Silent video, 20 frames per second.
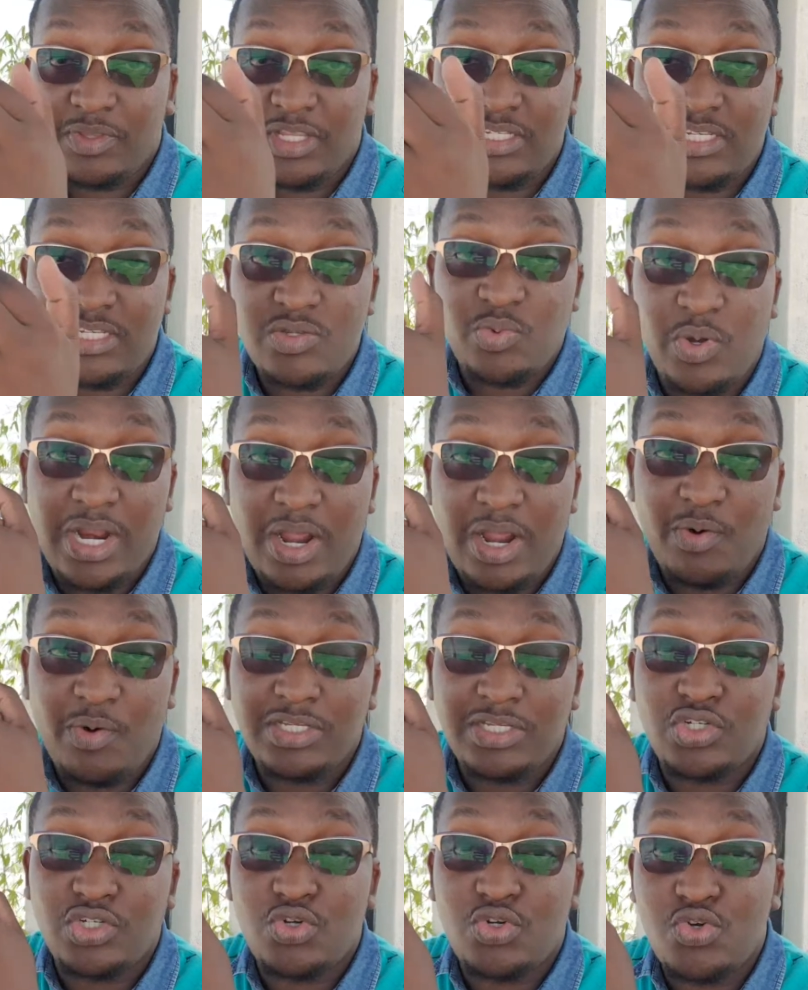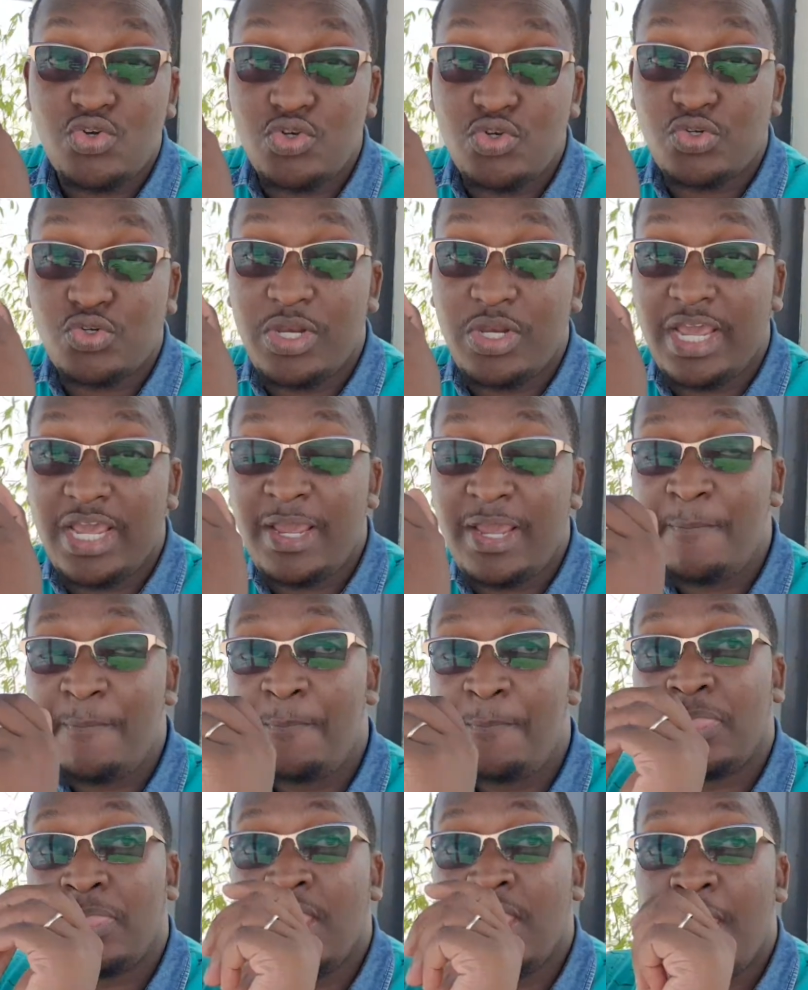this is what I want you to do today.
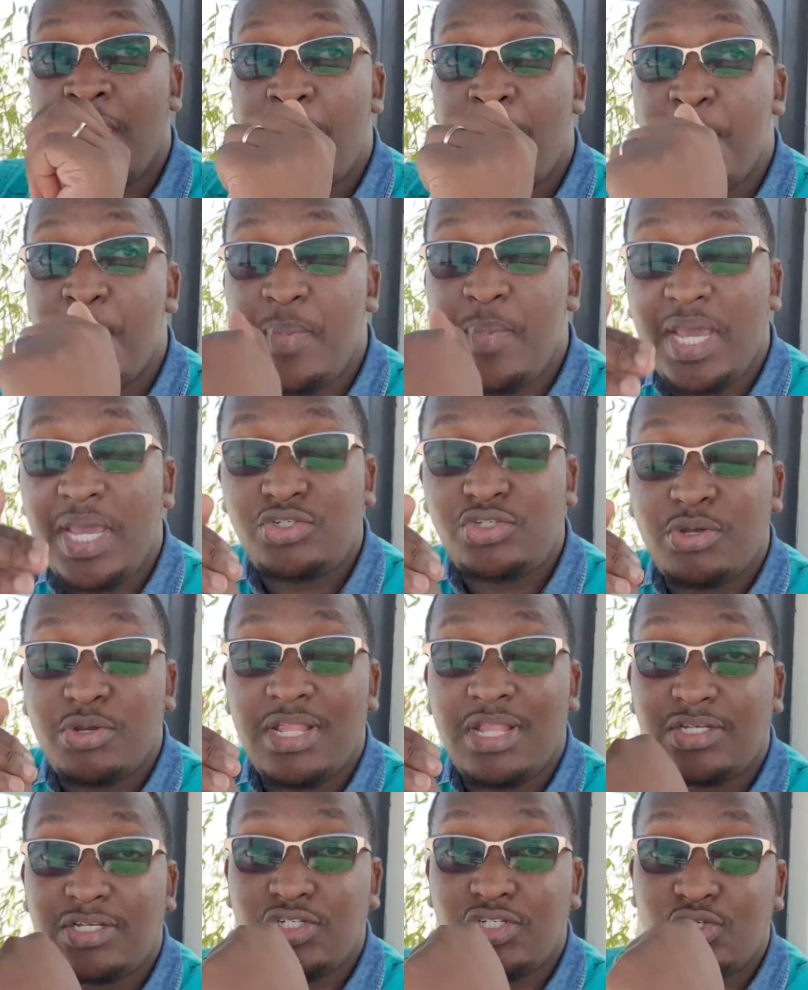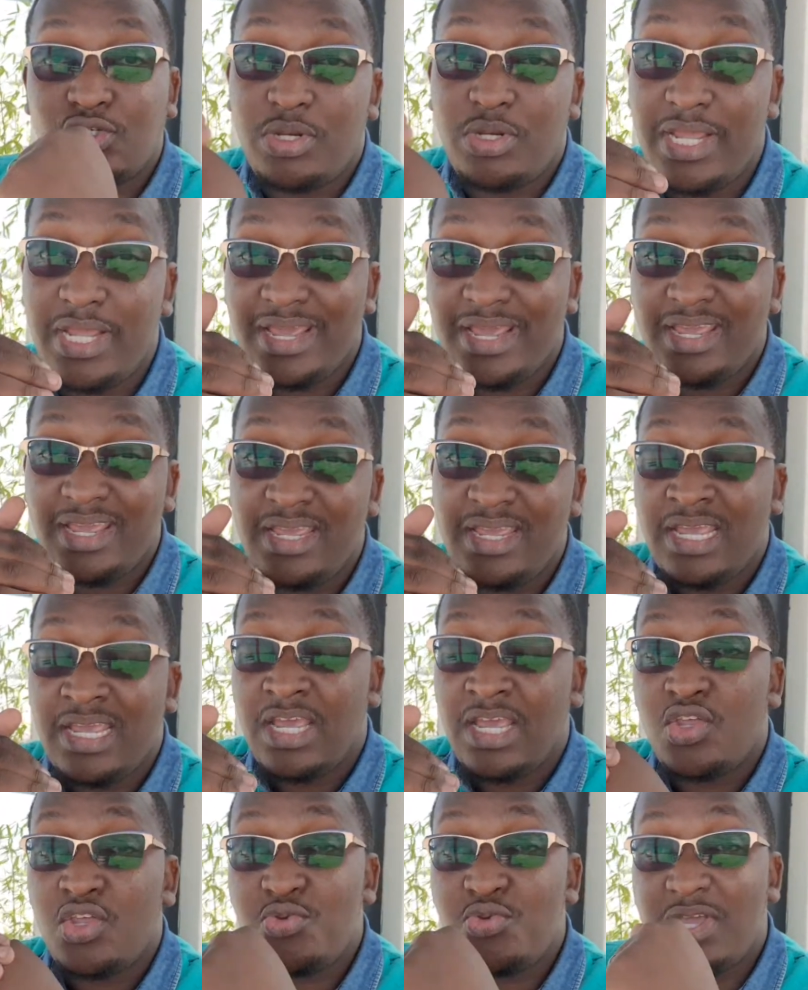Make sure that today
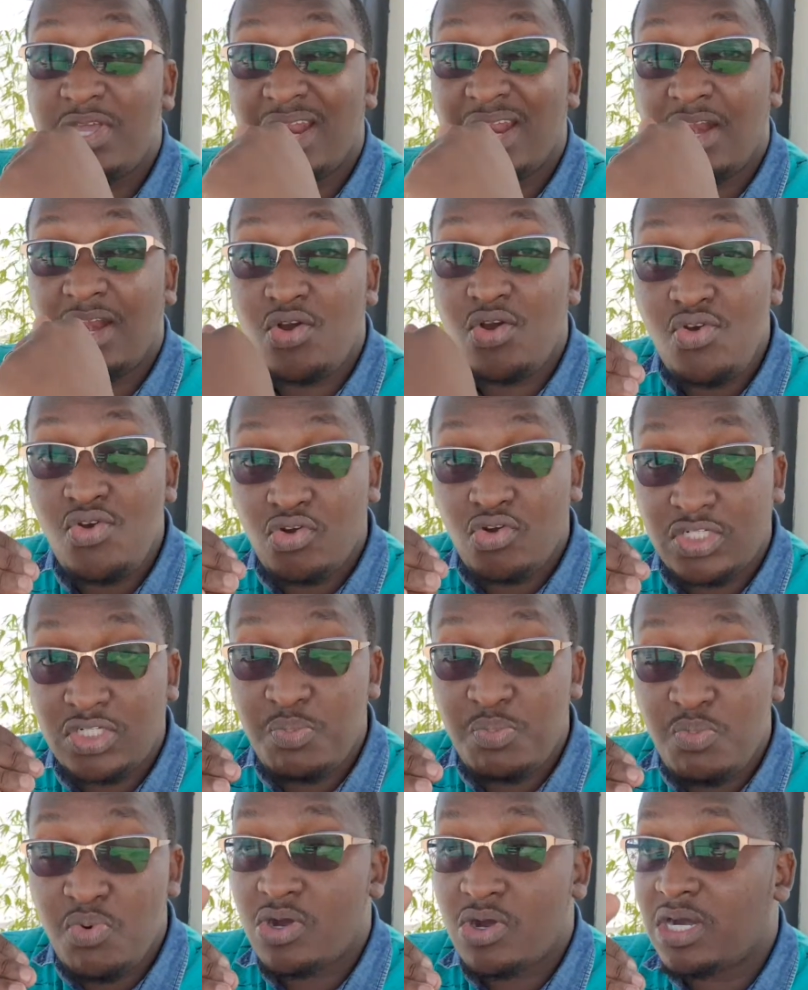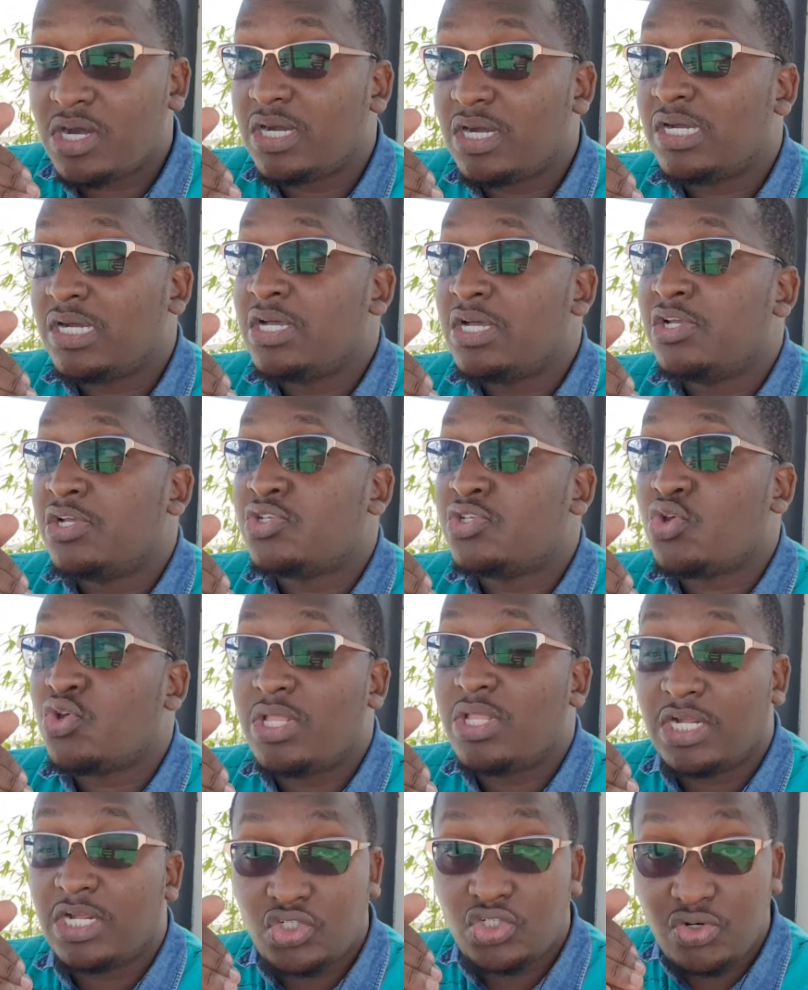you get a notebook so
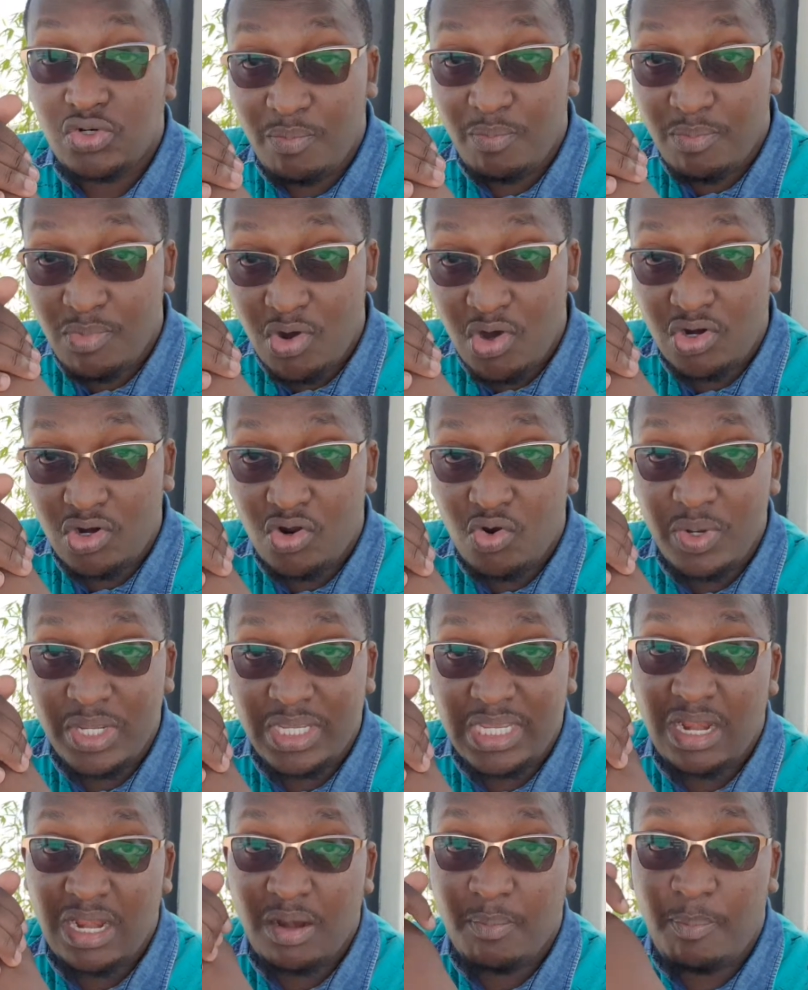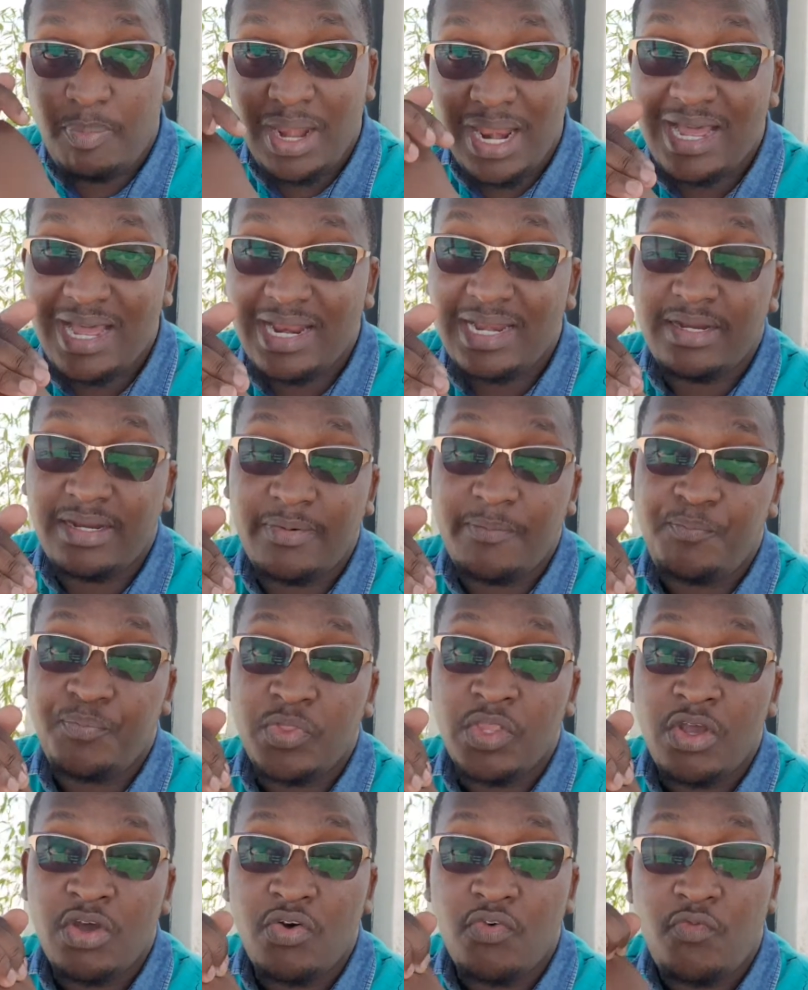that tomorrow we can plan
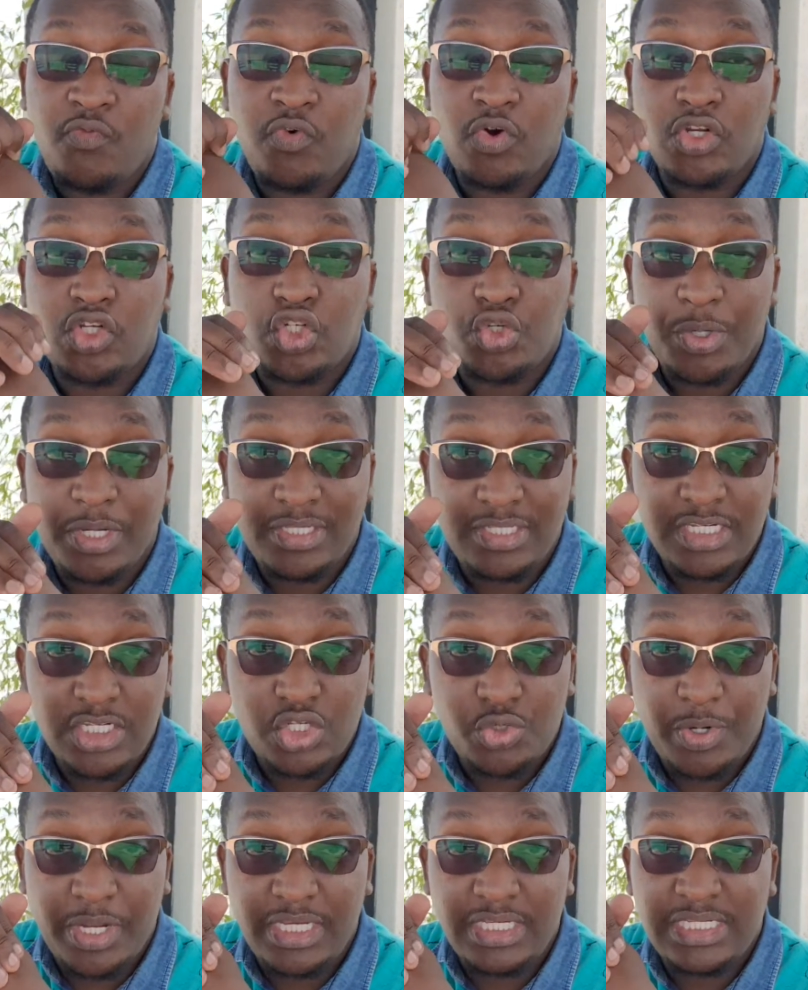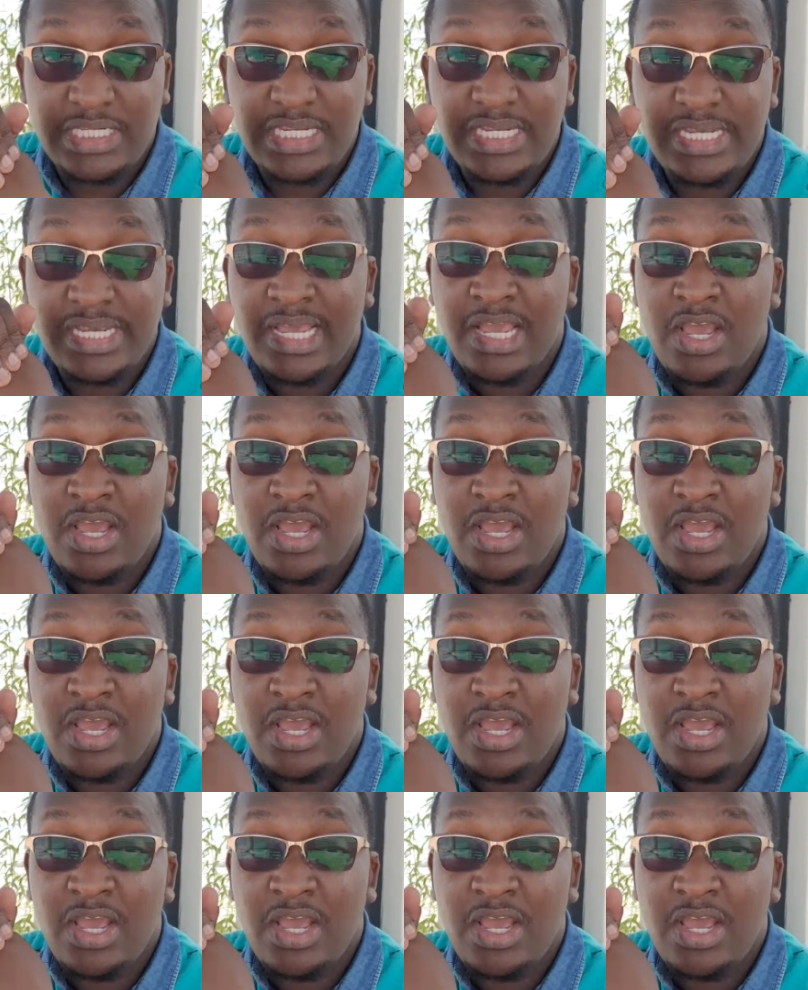for 2020.